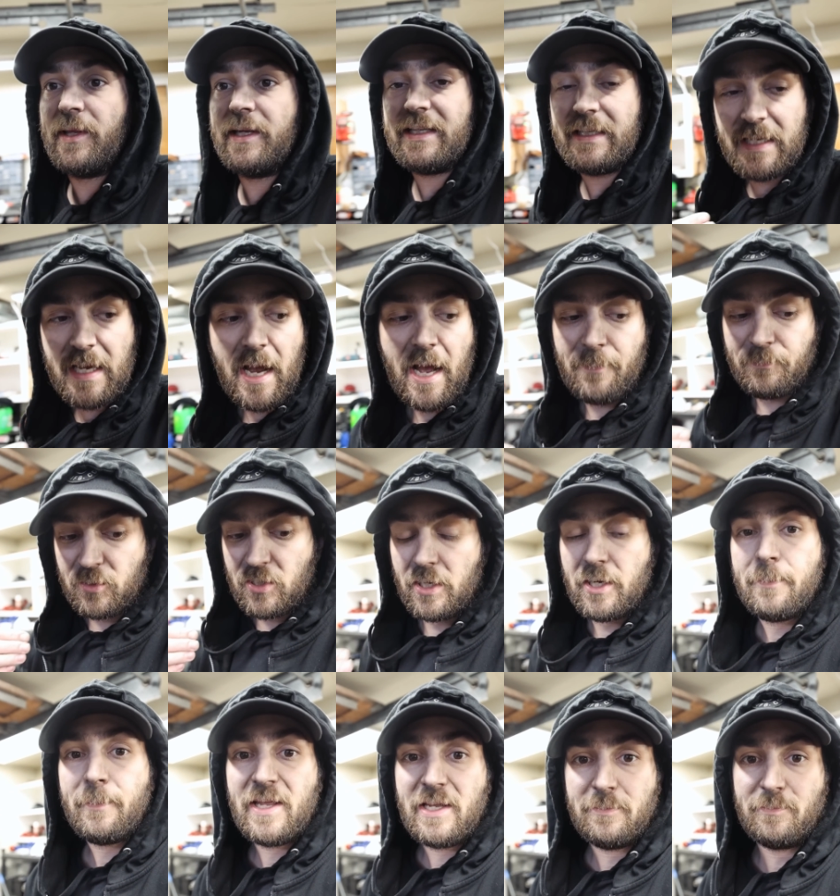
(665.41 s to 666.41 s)
Like, yeah, I'm
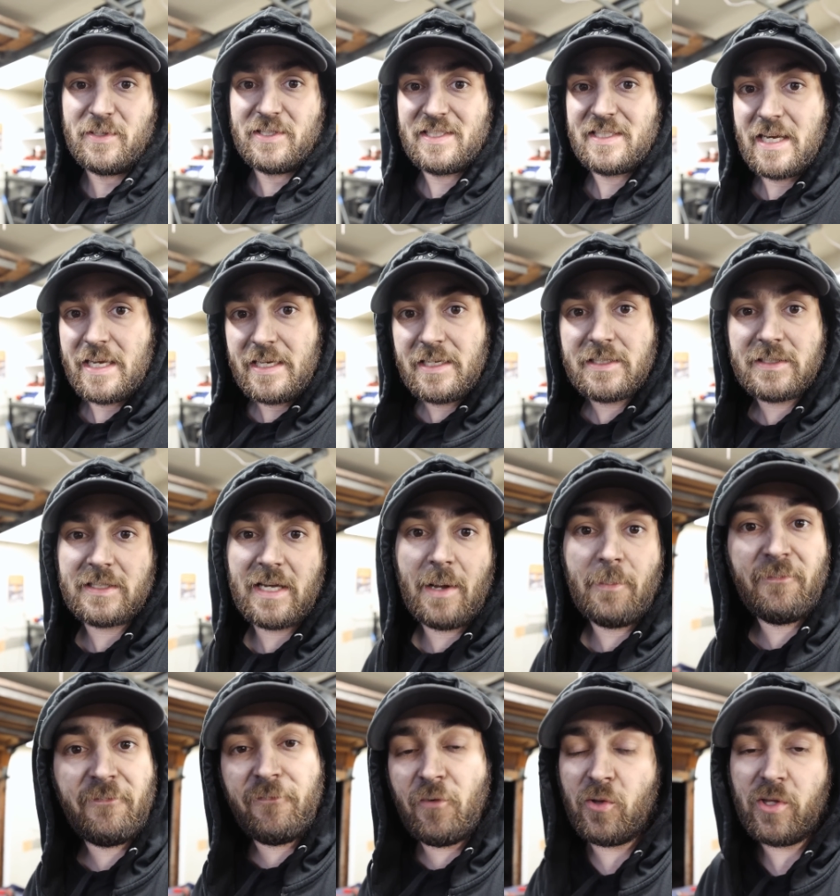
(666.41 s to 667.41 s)
gonna make mistakes.
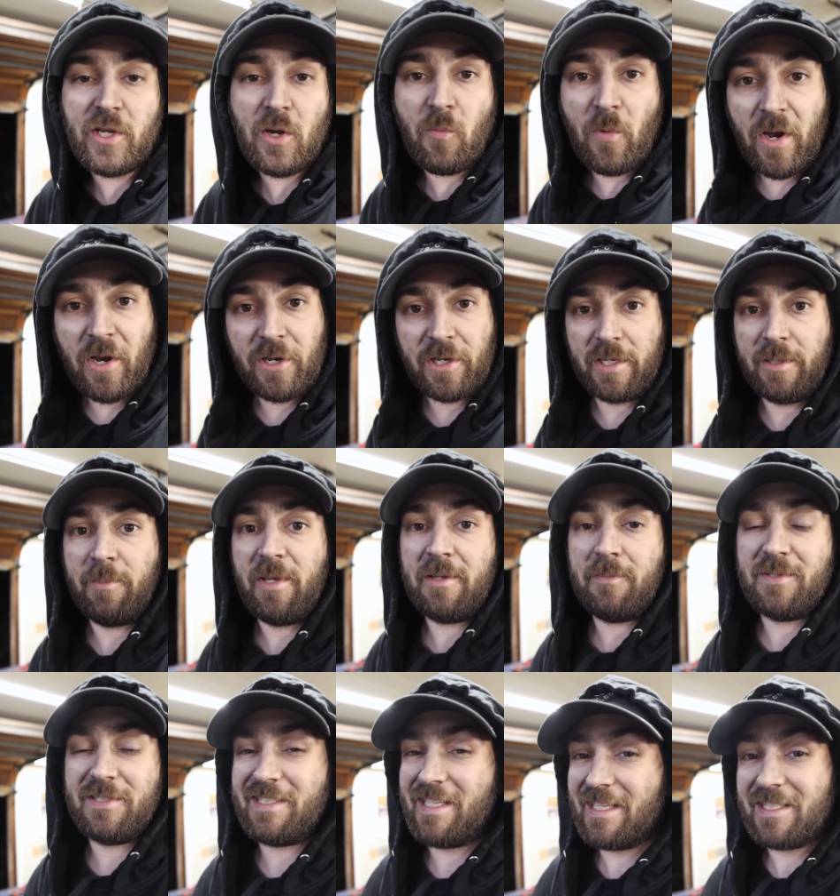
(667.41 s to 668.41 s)
I'm fully aware I'm gonna
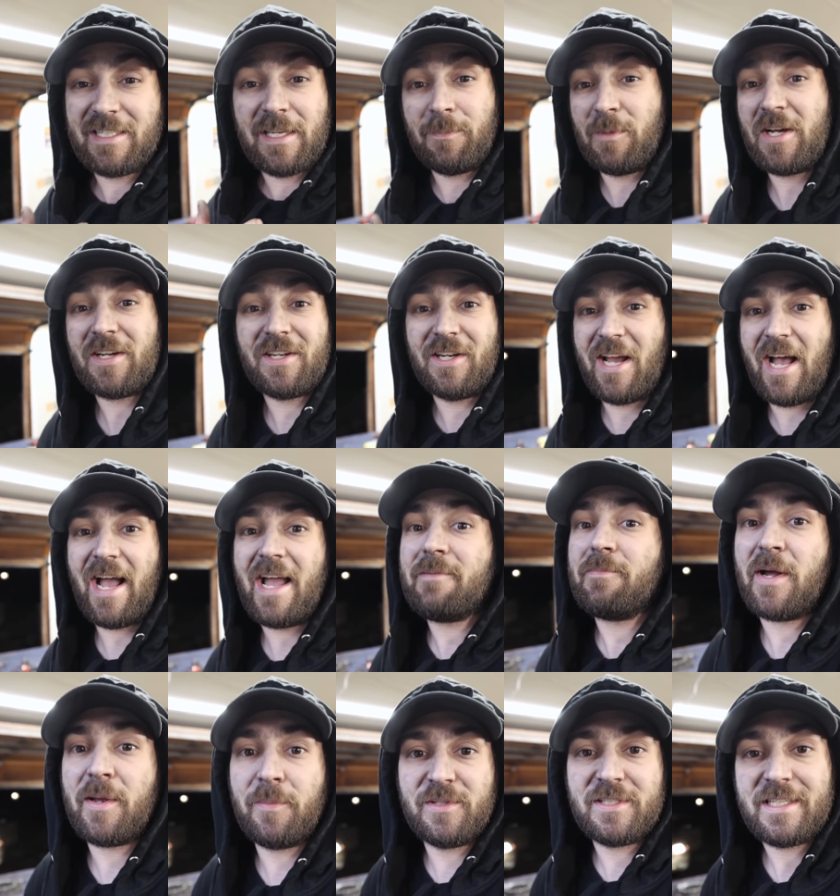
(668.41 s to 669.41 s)
make mistakes. I'm not gonna
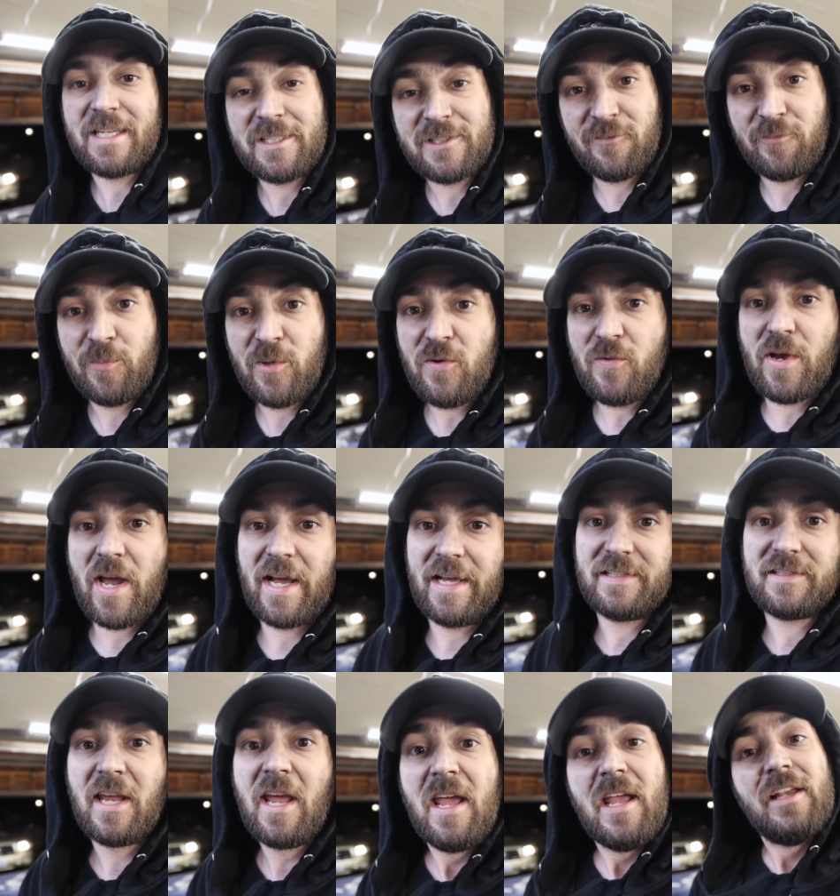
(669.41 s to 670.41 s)
hide my mistakes from you guys.